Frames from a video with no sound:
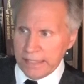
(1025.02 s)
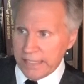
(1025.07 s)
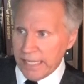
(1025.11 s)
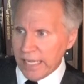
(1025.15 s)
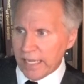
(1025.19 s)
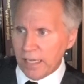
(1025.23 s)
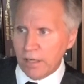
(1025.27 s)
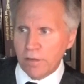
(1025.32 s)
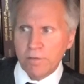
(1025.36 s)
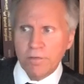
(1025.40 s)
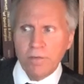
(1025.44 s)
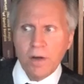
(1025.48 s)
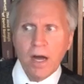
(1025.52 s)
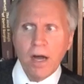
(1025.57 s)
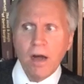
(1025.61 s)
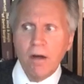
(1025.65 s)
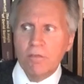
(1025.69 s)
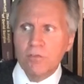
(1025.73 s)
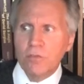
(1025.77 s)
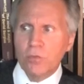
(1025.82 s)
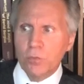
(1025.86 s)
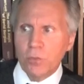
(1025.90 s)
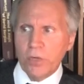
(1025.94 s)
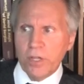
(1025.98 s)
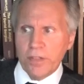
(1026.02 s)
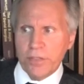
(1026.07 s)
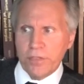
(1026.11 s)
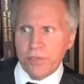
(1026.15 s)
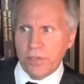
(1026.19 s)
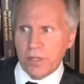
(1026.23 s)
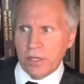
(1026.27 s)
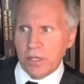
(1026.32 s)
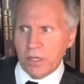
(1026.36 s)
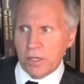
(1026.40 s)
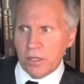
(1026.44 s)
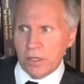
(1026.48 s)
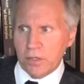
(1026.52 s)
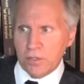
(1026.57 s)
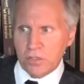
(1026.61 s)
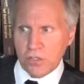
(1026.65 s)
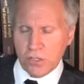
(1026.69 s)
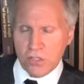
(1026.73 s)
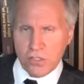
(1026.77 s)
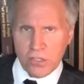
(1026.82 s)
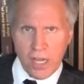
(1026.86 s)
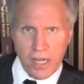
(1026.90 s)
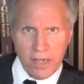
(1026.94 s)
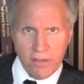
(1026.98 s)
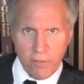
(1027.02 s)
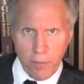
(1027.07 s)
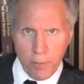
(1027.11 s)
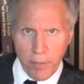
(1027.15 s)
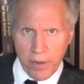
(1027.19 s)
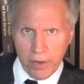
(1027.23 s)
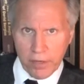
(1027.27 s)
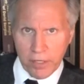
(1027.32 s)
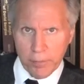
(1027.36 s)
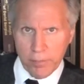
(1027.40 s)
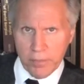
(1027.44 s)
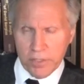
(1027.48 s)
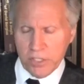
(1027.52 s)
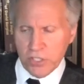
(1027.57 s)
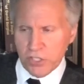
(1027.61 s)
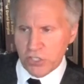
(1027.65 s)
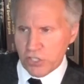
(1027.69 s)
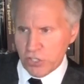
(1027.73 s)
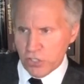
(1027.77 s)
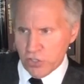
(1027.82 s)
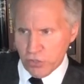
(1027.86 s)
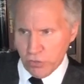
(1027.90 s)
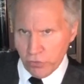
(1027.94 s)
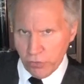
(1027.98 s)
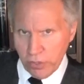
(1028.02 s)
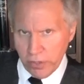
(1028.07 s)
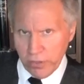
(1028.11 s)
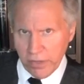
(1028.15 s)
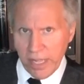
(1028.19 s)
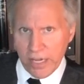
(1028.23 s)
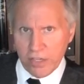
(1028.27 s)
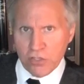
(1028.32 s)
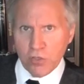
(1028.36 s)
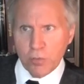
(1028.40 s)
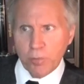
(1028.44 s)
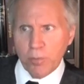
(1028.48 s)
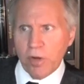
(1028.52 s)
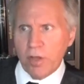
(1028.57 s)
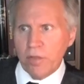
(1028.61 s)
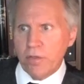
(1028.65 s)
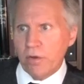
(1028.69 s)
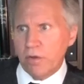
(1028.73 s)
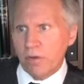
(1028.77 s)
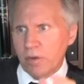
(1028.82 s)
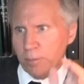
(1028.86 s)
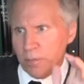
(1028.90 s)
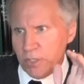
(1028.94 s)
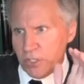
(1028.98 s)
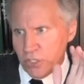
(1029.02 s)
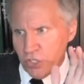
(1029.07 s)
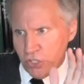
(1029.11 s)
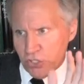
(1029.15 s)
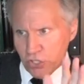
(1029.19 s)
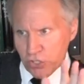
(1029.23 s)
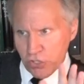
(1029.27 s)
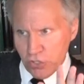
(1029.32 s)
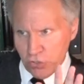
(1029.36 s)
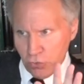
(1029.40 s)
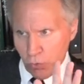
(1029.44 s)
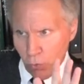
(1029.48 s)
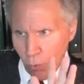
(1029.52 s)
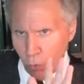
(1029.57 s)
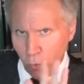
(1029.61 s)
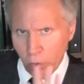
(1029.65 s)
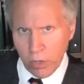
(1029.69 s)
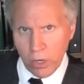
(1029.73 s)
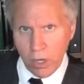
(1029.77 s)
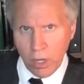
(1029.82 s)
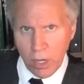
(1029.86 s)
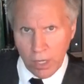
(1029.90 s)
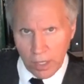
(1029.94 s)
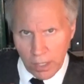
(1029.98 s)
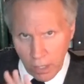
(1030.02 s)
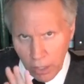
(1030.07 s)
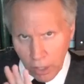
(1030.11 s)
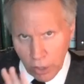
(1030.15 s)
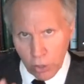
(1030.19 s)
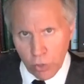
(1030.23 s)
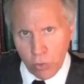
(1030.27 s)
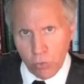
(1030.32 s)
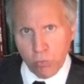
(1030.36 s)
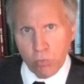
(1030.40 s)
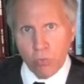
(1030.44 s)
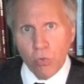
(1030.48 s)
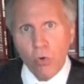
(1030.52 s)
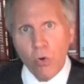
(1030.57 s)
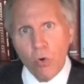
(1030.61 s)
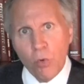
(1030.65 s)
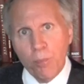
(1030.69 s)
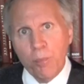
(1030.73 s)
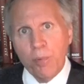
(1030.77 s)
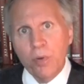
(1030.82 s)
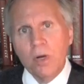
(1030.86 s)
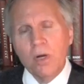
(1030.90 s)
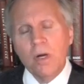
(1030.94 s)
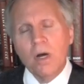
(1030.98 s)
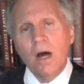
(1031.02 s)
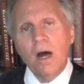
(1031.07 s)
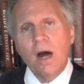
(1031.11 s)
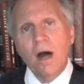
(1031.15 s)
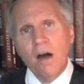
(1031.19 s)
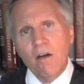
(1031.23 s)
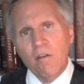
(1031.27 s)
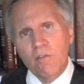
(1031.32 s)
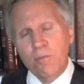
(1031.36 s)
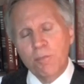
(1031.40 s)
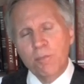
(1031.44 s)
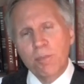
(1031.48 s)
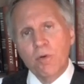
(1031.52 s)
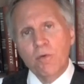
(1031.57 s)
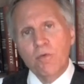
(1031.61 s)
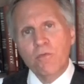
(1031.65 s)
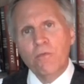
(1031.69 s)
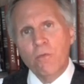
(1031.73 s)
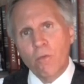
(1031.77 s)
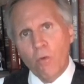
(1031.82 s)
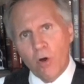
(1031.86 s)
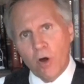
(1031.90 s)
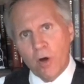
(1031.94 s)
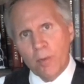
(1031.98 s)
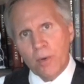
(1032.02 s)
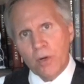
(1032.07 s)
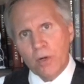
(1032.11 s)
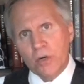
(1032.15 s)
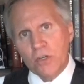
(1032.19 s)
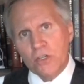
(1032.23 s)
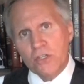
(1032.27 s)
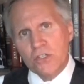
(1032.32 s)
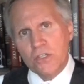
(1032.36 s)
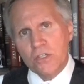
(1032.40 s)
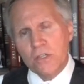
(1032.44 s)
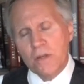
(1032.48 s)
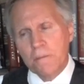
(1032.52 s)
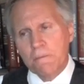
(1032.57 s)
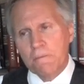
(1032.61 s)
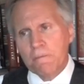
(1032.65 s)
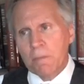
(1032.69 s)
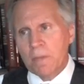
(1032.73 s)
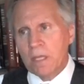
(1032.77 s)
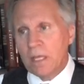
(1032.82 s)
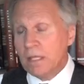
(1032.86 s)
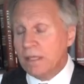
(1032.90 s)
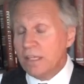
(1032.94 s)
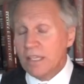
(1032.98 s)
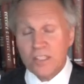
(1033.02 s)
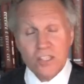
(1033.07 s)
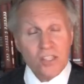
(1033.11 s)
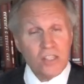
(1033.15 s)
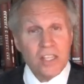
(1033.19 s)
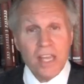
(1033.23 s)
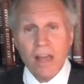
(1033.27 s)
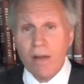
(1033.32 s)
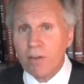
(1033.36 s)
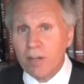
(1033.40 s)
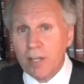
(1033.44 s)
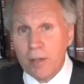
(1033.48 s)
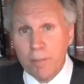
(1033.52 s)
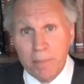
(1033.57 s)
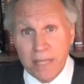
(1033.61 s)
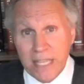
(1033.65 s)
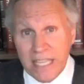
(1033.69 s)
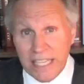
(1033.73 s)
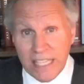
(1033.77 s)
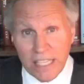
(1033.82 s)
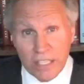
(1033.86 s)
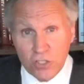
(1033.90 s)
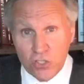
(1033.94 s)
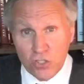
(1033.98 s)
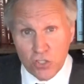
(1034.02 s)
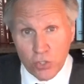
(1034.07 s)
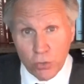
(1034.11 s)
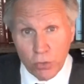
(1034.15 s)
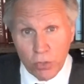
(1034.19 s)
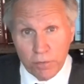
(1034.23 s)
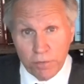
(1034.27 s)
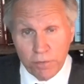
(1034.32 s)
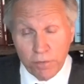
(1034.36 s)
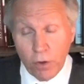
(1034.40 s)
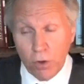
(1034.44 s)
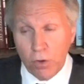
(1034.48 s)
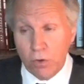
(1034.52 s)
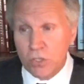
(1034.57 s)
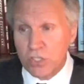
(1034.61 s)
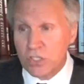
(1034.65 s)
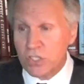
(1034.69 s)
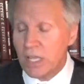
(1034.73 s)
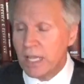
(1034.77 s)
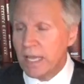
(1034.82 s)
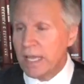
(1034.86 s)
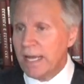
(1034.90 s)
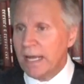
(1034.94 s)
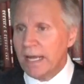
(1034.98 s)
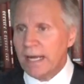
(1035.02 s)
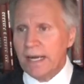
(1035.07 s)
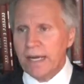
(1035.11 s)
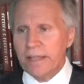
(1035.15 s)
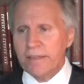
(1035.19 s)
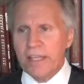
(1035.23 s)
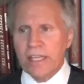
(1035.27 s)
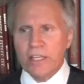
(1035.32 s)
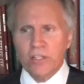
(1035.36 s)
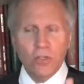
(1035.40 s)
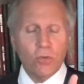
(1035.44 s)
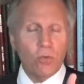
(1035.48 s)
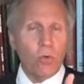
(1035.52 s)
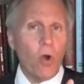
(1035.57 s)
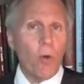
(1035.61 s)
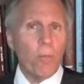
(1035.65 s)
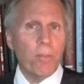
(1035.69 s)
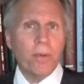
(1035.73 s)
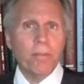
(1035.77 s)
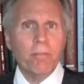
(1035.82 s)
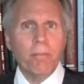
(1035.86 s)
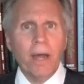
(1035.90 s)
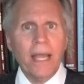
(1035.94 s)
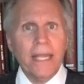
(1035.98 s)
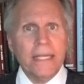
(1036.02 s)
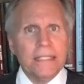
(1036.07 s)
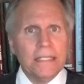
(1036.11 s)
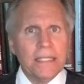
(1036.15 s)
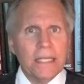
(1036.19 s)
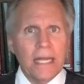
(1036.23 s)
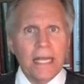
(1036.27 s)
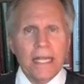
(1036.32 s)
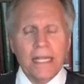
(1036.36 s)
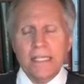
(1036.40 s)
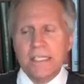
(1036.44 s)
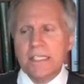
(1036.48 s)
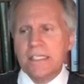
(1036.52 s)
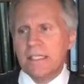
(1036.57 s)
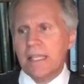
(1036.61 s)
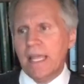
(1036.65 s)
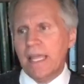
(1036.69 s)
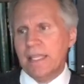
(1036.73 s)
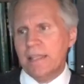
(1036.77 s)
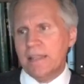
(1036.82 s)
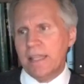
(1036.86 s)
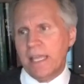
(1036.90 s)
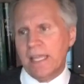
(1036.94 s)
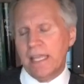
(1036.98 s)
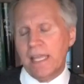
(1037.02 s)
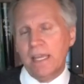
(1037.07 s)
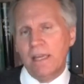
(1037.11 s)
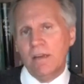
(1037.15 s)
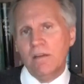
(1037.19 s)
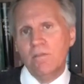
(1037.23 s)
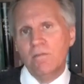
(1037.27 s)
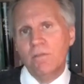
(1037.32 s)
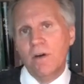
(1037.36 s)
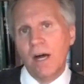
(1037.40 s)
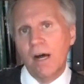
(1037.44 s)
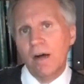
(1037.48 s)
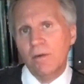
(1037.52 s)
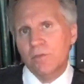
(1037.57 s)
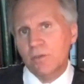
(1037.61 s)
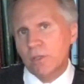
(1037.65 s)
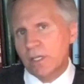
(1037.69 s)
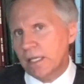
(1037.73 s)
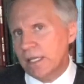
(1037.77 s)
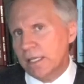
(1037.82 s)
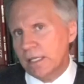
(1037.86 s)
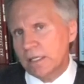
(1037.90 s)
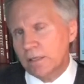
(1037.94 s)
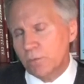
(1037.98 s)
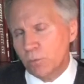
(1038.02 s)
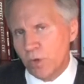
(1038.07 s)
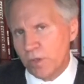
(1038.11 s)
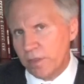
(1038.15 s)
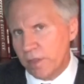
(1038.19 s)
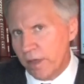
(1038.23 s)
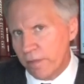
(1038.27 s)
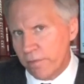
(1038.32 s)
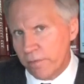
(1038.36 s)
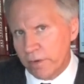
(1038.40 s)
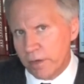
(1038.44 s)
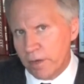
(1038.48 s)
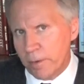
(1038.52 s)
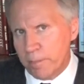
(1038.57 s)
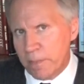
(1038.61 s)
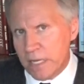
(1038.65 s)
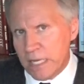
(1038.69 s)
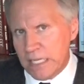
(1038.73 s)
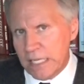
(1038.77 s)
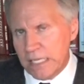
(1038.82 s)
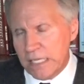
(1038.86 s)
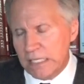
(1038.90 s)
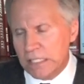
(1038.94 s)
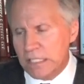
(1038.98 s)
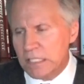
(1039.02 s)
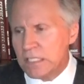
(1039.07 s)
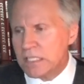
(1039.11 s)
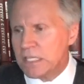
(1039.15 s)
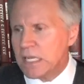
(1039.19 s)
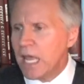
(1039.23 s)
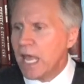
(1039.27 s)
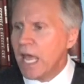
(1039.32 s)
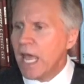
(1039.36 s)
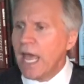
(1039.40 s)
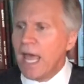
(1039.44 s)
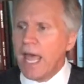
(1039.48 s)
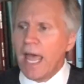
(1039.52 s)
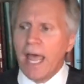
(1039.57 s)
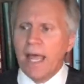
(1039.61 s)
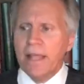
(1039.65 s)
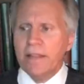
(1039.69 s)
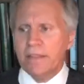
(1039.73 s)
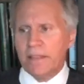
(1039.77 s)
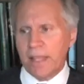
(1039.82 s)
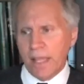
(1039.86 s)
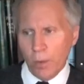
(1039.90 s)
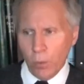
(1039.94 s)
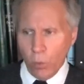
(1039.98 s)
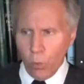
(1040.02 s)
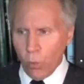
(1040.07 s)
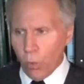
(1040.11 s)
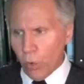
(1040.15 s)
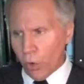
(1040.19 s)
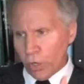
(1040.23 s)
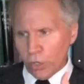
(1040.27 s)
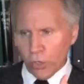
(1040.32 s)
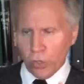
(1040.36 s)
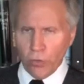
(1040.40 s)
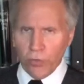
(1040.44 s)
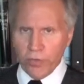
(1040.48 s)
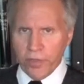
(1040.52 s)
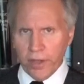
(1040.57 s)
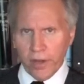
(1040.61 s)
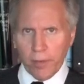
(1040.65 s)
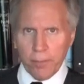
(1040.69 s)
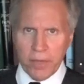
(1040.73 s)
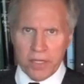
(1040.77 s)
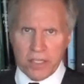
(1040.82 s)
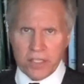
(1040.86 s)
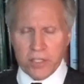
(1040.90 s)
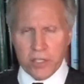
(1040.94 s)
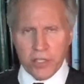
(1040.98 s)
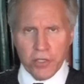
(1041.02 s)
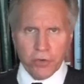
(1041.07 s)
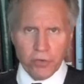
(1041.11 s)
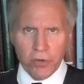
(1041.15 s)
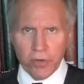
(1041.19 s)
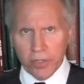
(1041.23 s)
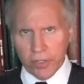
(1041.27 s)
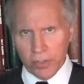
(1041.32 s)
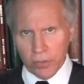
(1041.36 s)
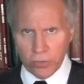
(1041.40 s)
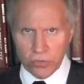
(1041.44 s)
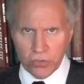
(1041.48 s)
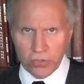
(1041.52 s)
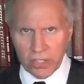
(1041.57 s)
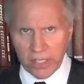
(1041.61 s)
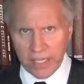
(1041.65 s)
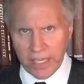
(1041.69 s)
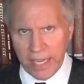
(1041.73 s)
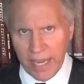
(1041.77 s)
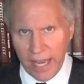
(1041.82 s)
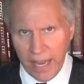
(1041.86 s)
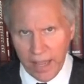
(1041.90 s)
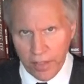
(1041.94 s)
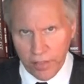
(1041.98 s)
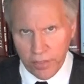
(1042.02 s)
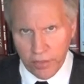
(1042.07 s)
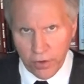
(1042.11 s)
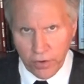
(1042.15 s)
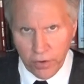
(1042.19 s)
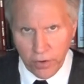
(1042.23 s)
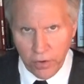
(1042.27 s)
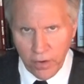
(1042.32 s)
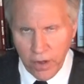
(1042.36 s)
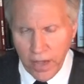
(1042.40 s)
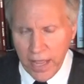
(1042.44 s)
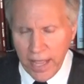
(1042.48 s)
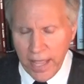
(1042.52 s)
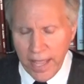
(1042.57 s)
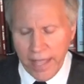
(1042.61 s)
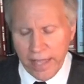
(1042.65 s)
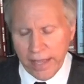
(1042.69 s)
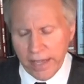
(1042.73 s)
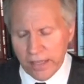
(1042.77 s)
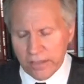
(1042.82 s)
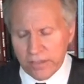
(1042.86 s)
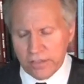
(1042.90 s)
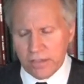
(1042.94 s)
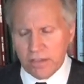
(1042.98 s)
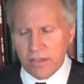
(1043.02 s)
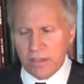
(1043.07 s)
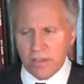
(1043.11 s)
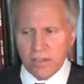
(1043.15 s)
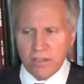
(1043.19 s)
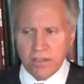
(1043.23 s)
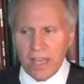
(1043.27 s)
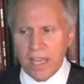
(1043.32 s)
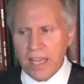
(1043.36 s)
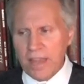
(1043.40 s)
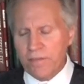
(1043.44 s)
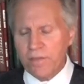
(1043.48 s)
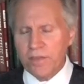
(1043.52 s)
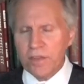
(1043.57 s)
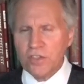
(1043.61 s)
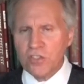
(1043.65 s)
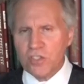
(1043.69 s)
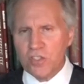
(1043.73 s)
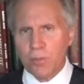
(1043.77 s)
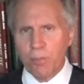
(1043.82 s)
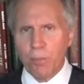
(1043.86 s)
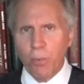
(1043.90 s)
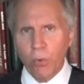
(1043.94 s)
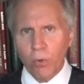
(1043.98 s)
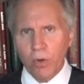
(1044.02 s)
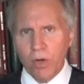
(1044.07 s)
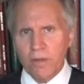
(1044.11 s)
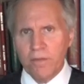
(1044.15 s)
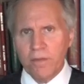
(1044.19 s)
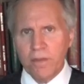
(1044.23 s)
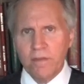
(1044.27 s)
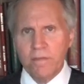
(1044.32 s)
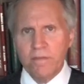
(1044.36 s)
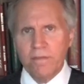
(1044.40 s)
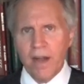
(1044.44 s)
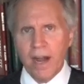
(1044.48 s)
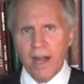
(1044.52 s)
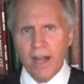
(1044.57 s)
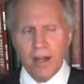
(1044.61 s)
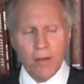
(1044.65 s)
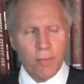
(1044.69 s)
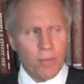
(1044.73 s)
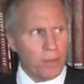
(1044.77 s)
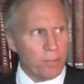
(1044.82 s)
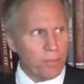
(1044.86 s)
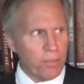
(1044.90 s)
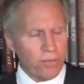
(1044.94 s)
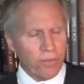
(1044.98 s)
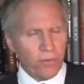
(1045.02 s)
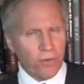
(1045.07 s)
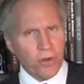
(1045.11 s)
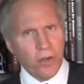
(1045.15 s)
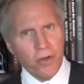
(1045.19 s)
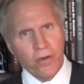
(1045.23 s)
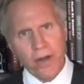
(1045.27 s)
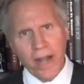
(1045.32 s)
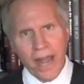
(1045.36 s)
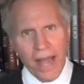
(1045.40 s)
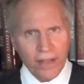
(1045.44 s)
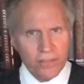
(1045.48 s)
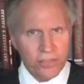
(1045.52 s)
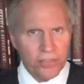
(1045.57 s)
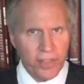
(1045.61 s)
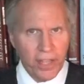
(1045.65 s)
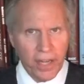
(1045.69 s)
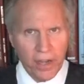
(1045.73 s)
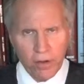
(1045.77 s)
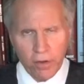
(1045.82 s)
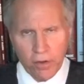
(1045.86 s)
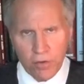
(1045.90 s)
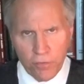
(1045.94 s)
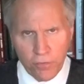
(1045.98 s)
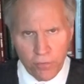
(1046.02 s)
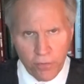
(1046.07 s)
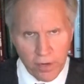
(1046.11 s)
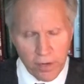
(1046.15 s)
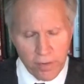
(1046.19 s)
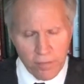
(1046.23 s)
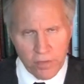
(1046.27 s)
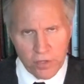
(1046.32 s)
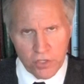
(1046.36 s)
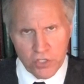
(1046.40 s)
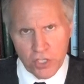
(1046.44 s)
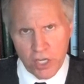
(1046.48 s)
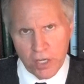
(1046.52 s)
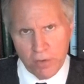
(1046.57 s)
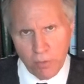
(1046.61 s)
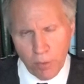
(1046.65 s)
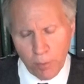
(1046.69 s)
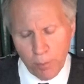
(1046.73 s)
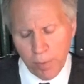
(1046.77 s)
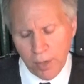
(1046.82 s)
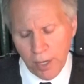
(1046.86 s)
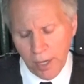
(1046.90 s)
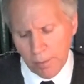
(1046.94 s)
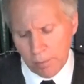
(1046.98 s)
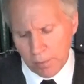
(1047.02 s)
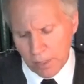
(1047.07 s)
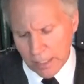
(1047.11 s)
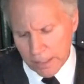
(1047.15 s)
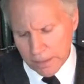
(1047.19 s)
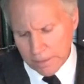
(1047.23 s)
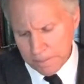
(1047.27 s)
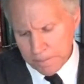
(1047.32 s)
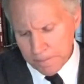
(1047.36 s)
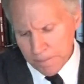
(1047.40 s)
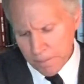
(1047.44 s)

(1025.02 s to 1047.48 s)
get involved with Society of American Magicians or International Brotherhood of Magicians or a group of performers. This is how comedians do it, folks. They do open mic nights. They get involved with other comedians, and they work on their material together. And it's a safe and supportive environment before you're out there in front of the general public.